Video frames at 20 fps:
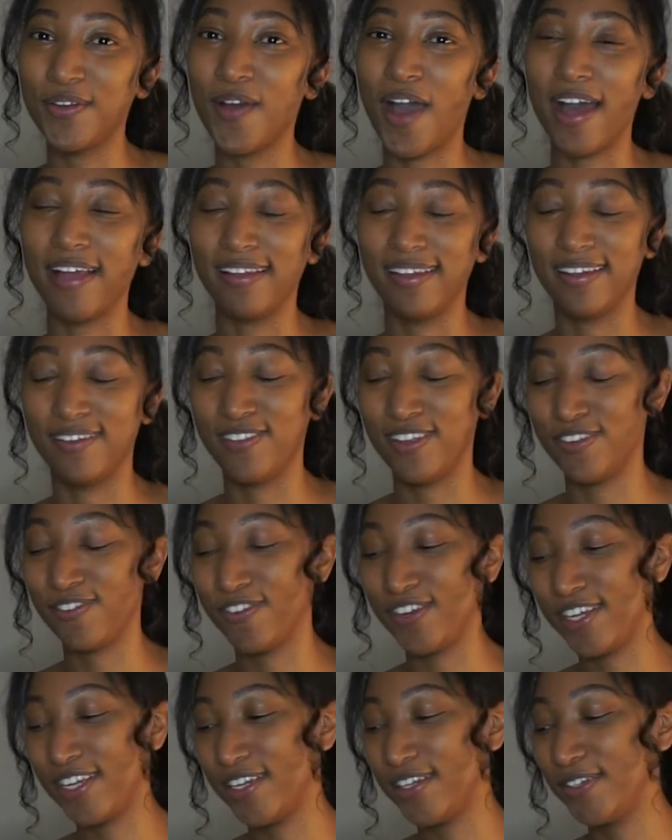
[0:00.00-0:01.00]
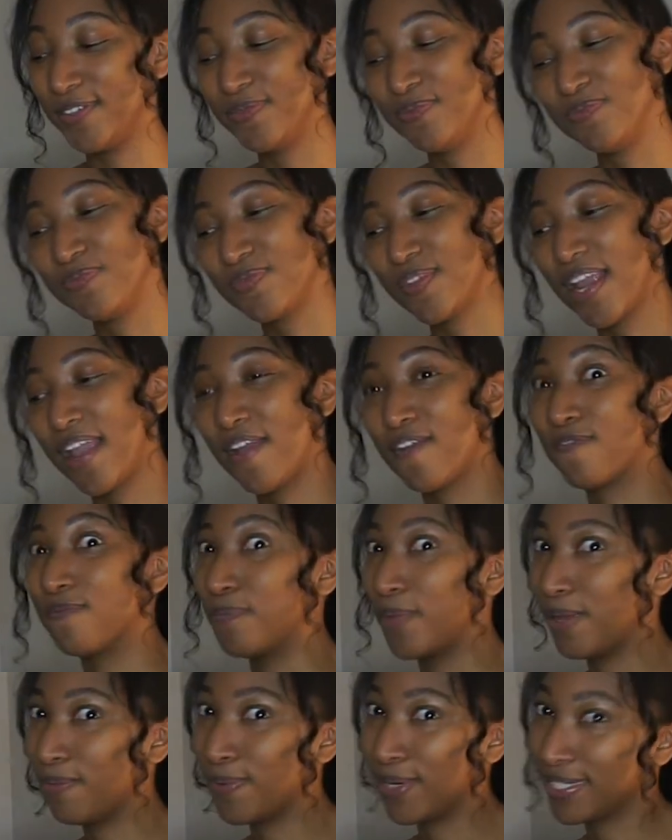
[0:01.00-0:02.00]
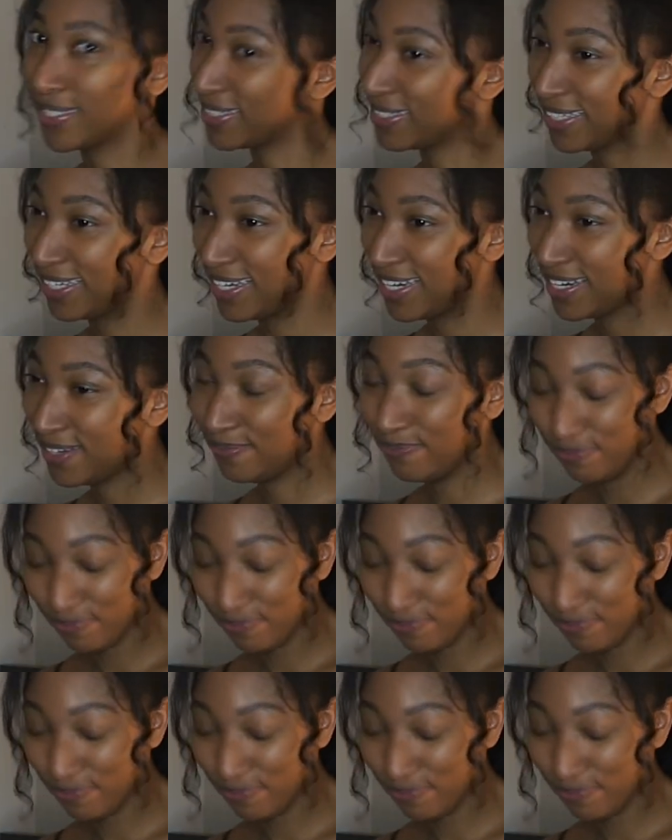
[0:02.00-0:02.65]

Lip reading: I love that for you. Me personally,